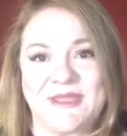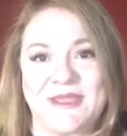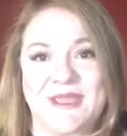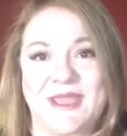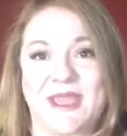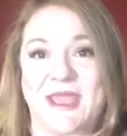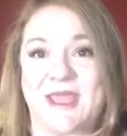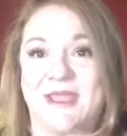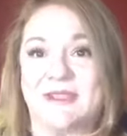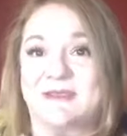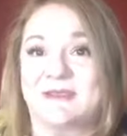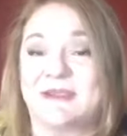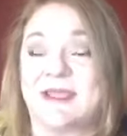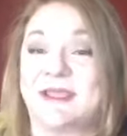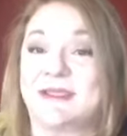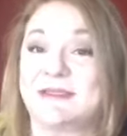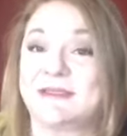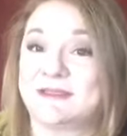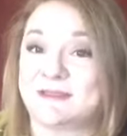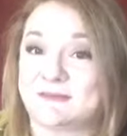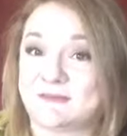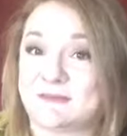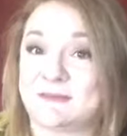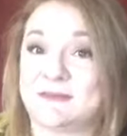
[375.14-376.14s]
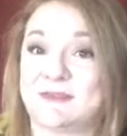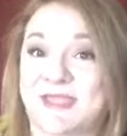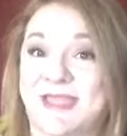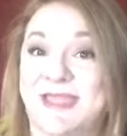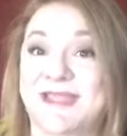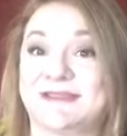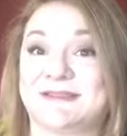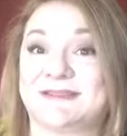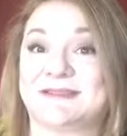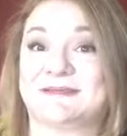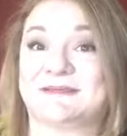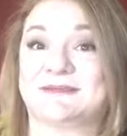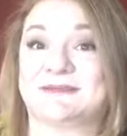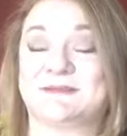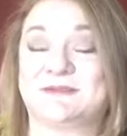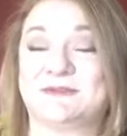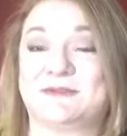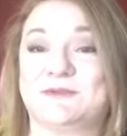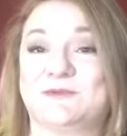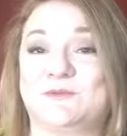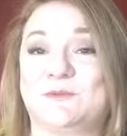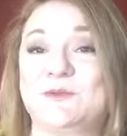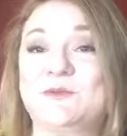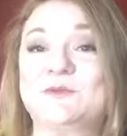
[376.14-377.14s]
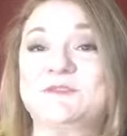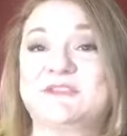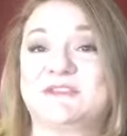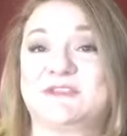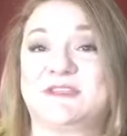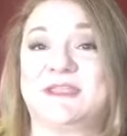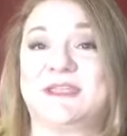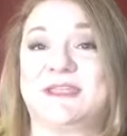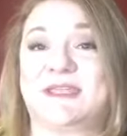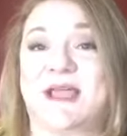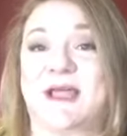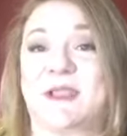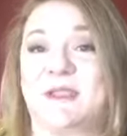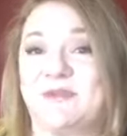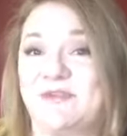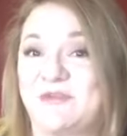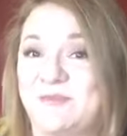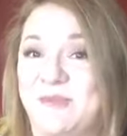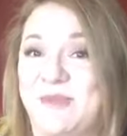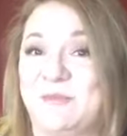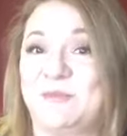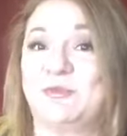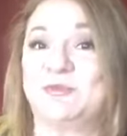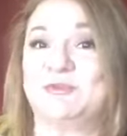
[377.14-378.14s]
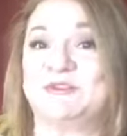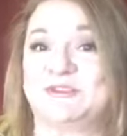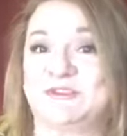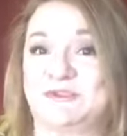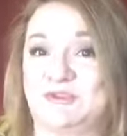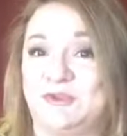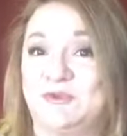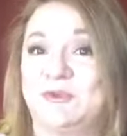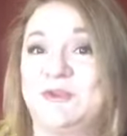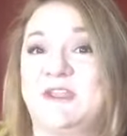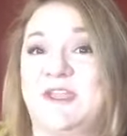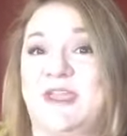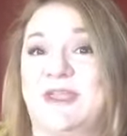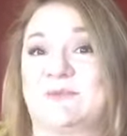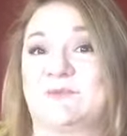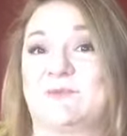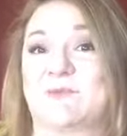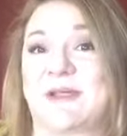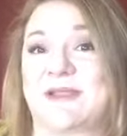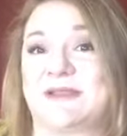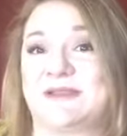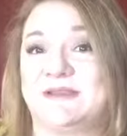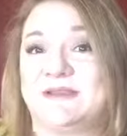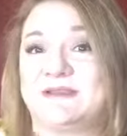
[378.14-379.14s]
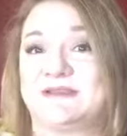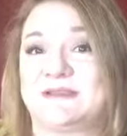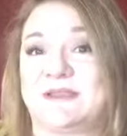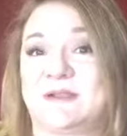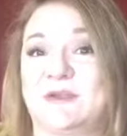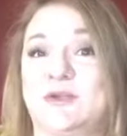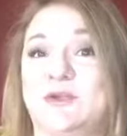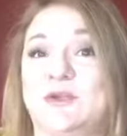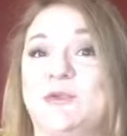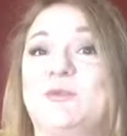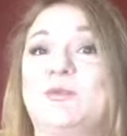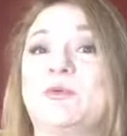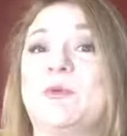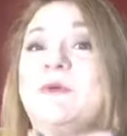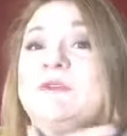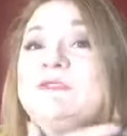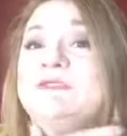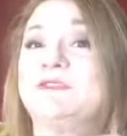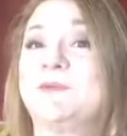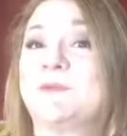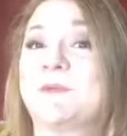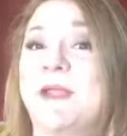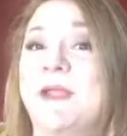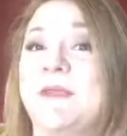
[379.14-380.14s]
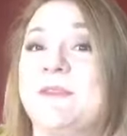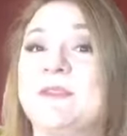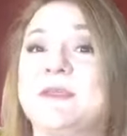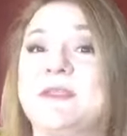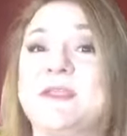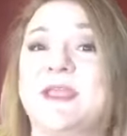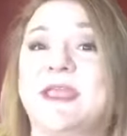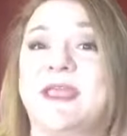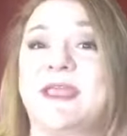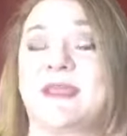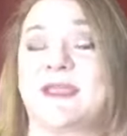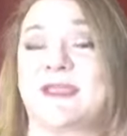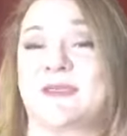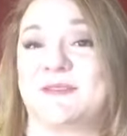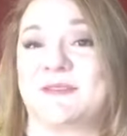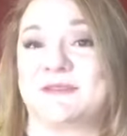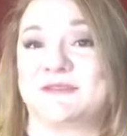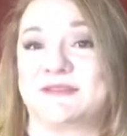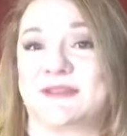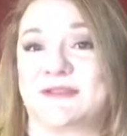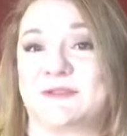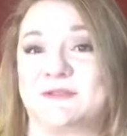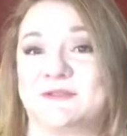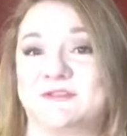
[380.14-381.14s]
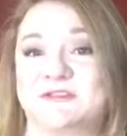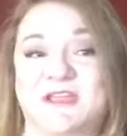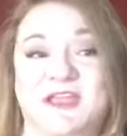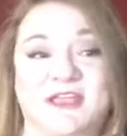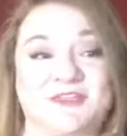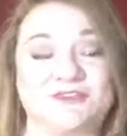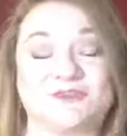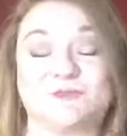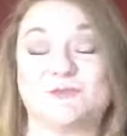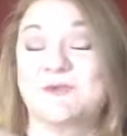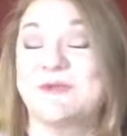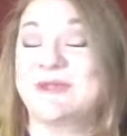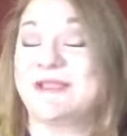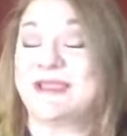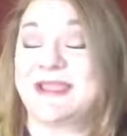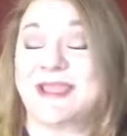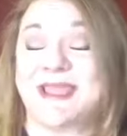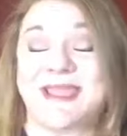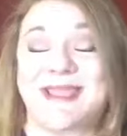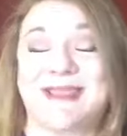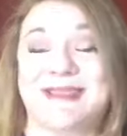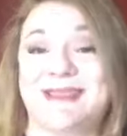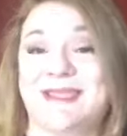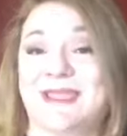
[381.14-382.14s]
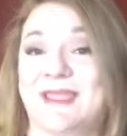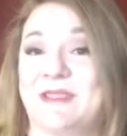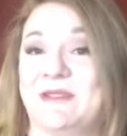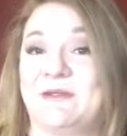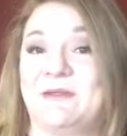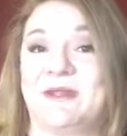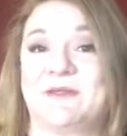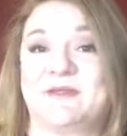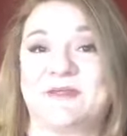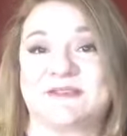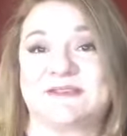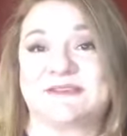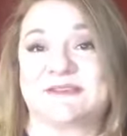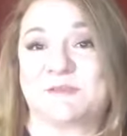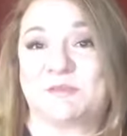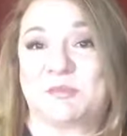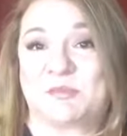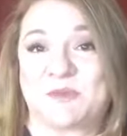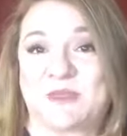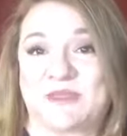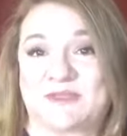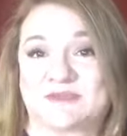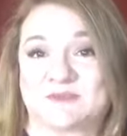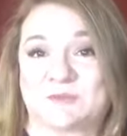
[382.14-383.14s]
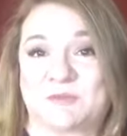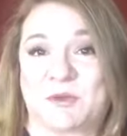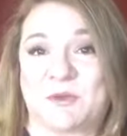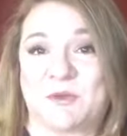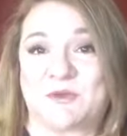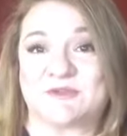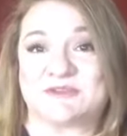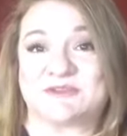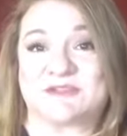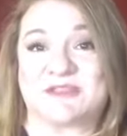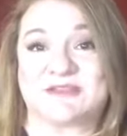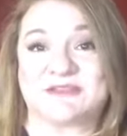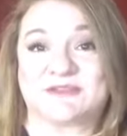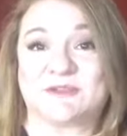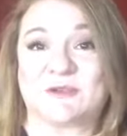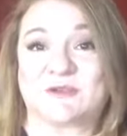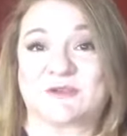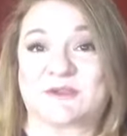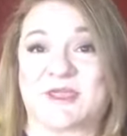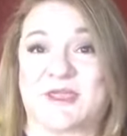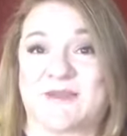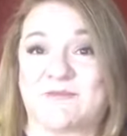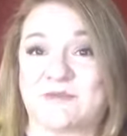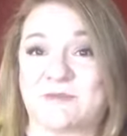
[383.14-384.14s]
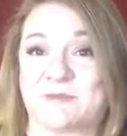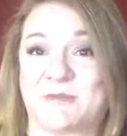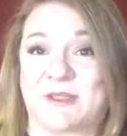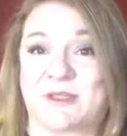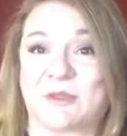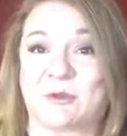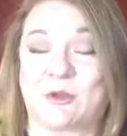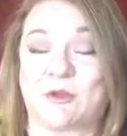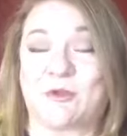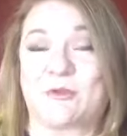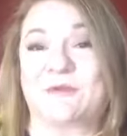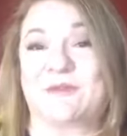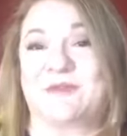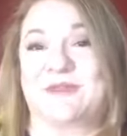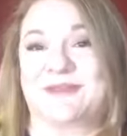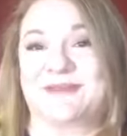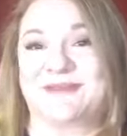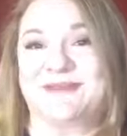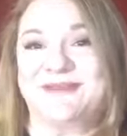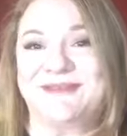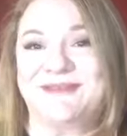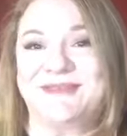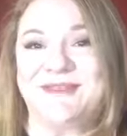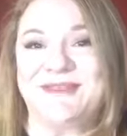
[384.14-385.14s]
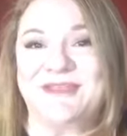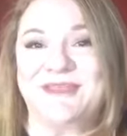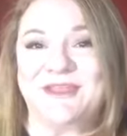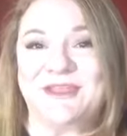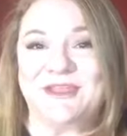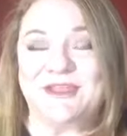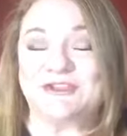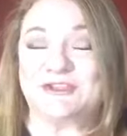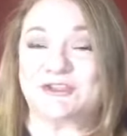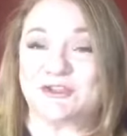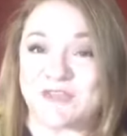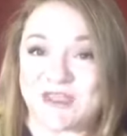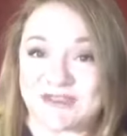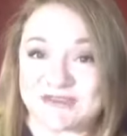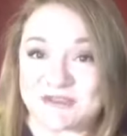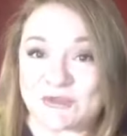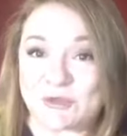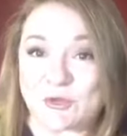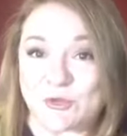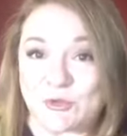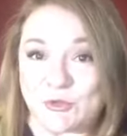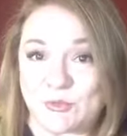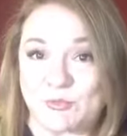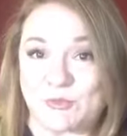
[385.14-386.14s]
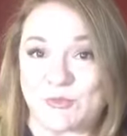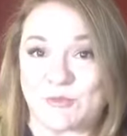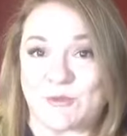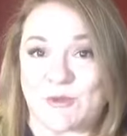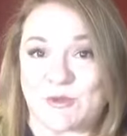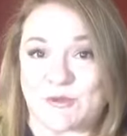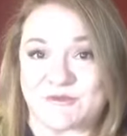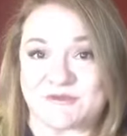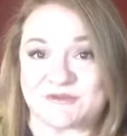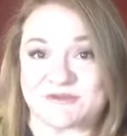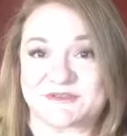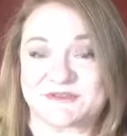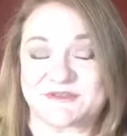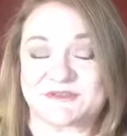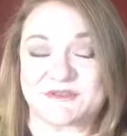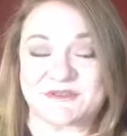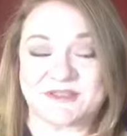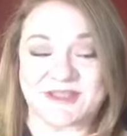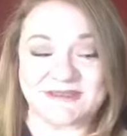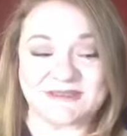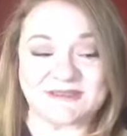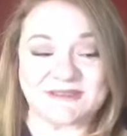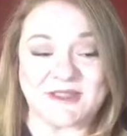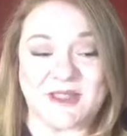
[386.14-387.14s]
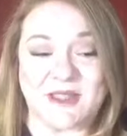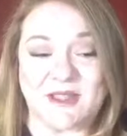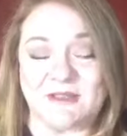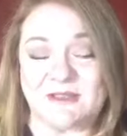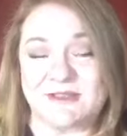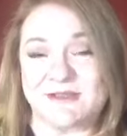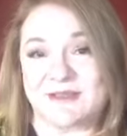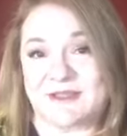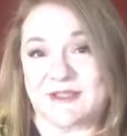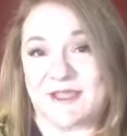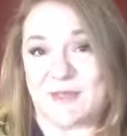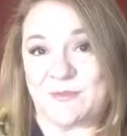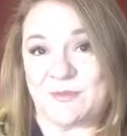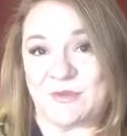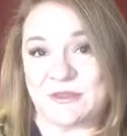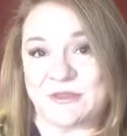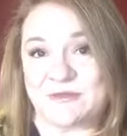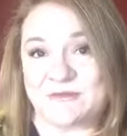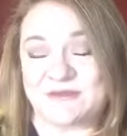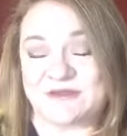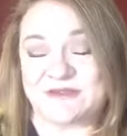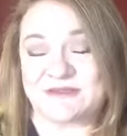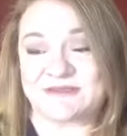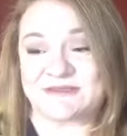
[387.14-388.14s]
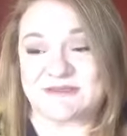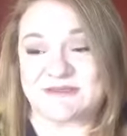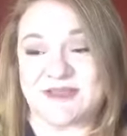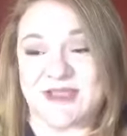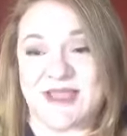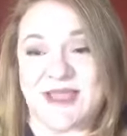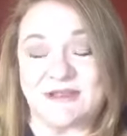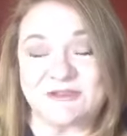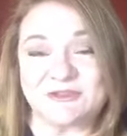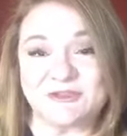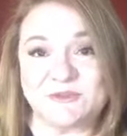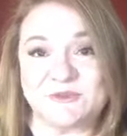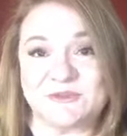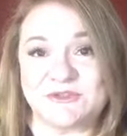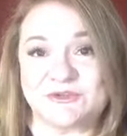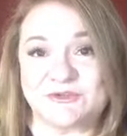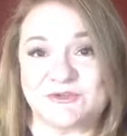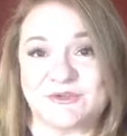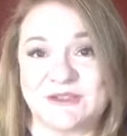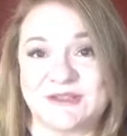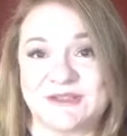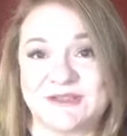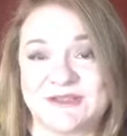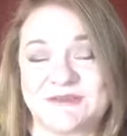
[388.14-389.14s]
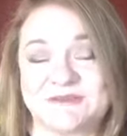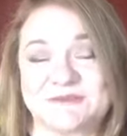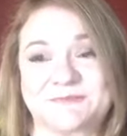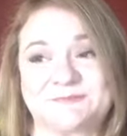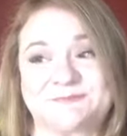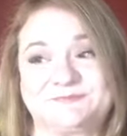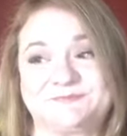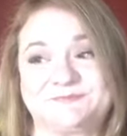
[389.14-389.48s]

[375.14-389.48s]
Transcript: and then you will see a lot of people do get redness and couperose around the neck and the décolletage, really any area that's exposed that is not covered by clothing. So that's couperose. So that's dilated capillaries. And how do we treat it?